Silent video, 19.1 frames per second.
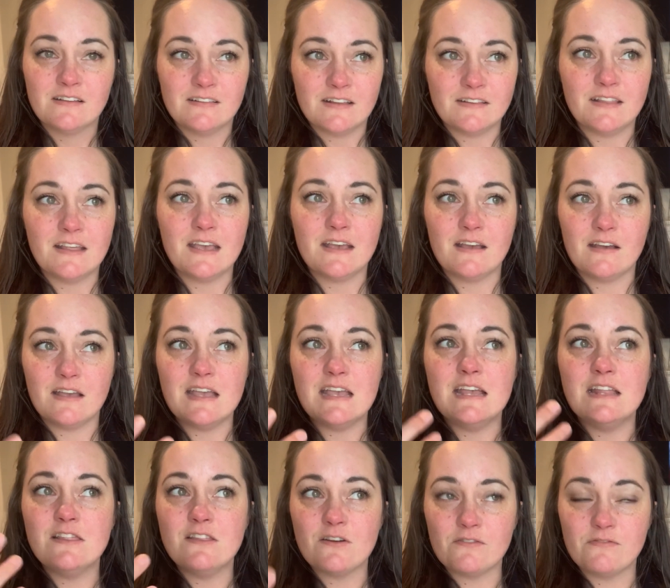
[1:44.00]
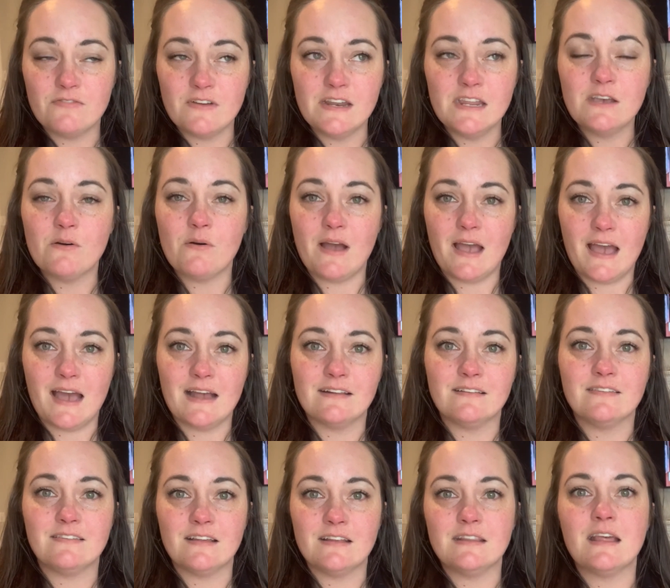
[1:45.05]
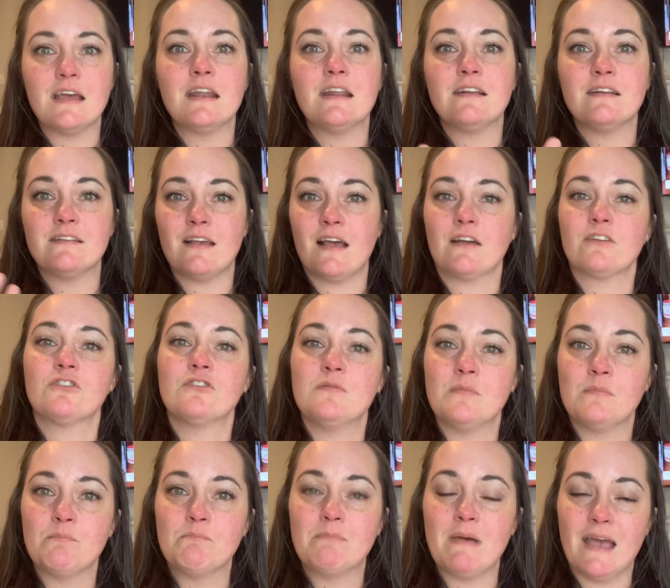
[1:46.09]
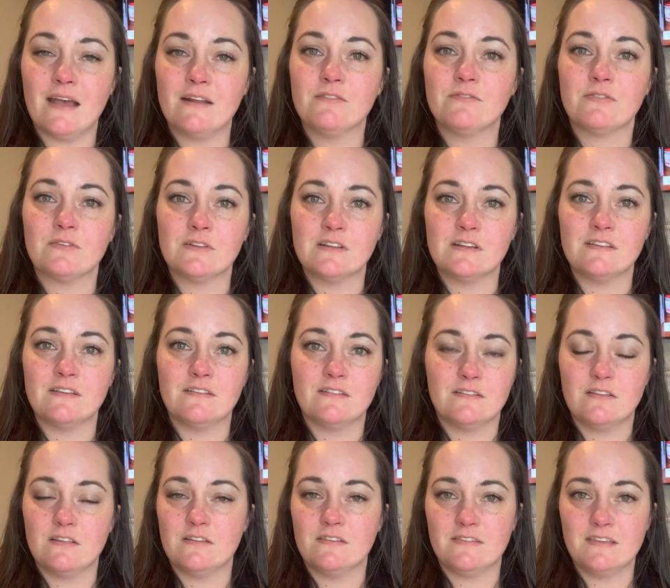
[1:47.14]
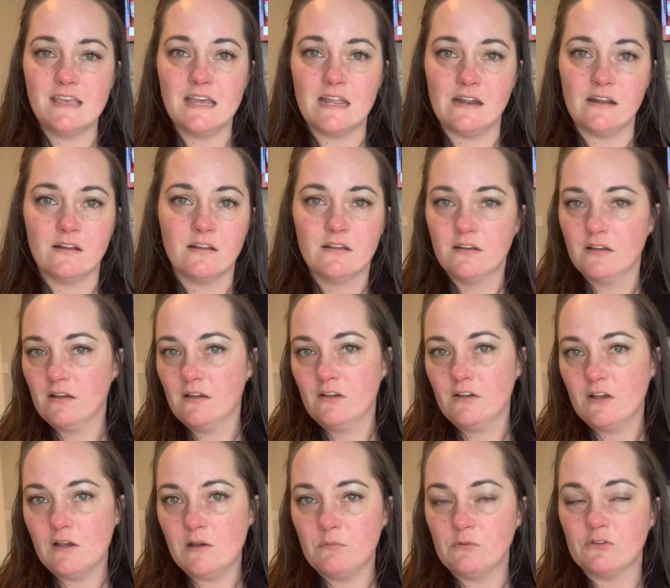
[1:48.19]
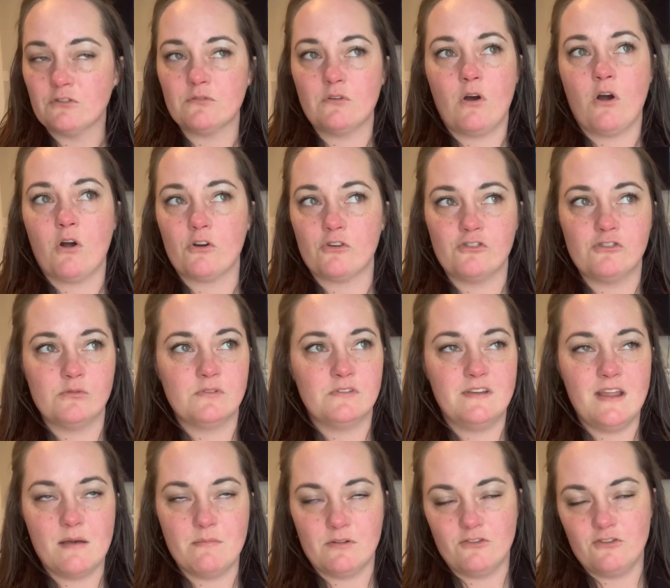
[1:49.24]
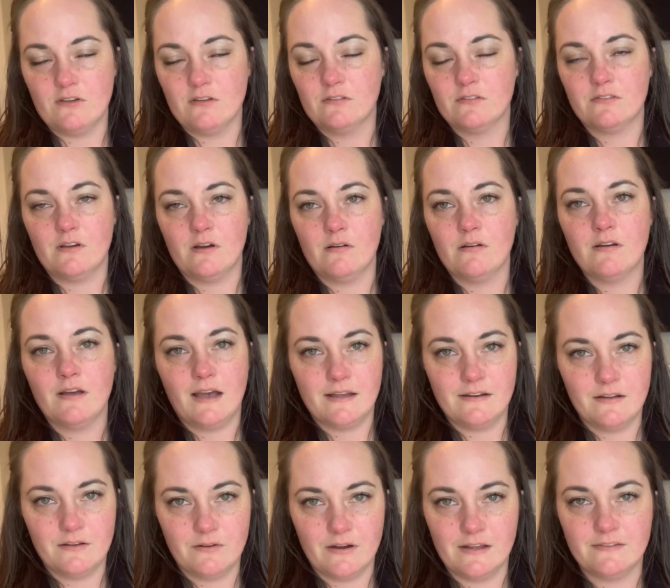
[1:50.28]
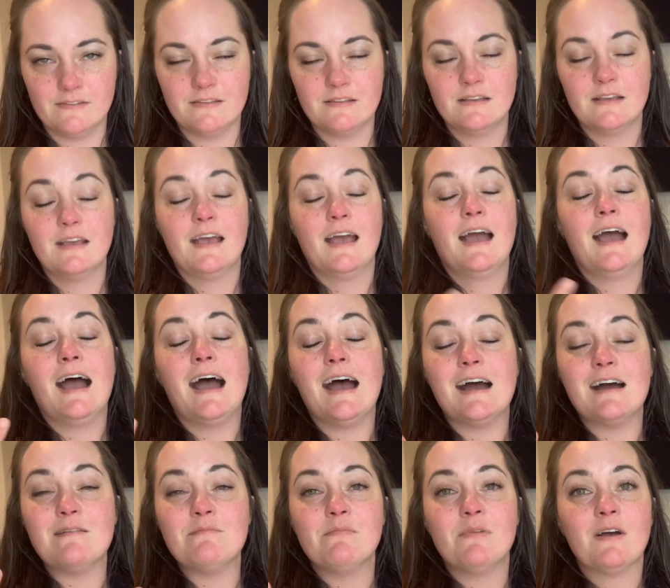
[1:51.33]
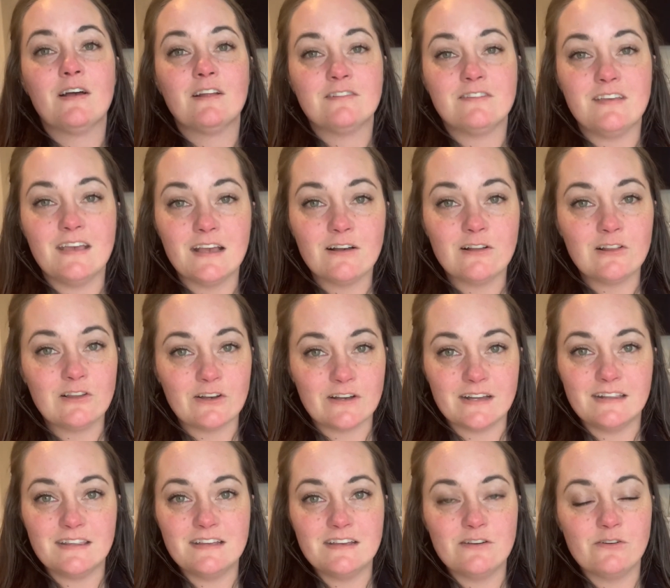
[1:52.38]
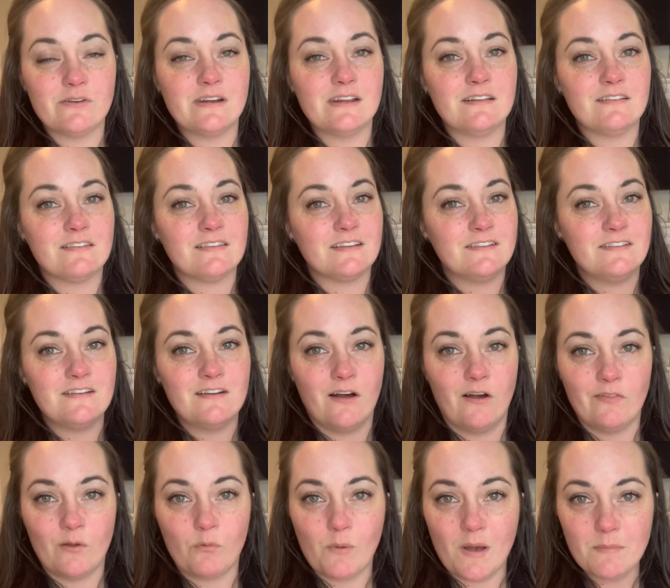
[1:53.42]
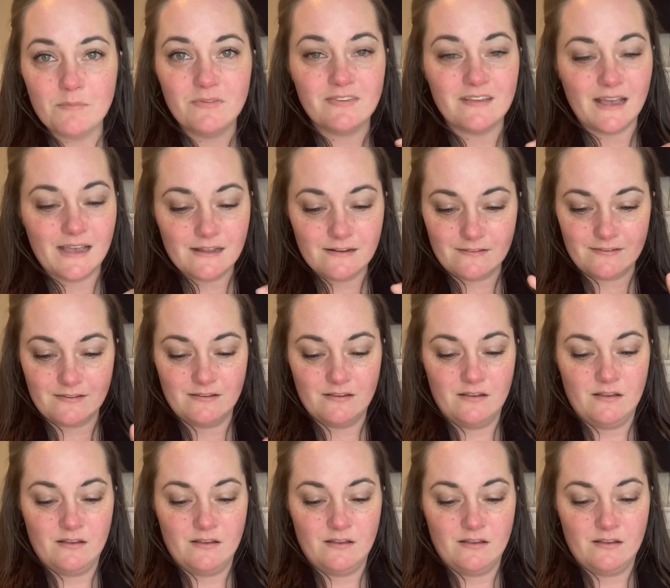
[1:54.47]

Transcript: but they, in their video ad, said that it's actually bad for the skin. It was harsh, it was damaging. So I digress. Take a look at the ingredients listed on the website.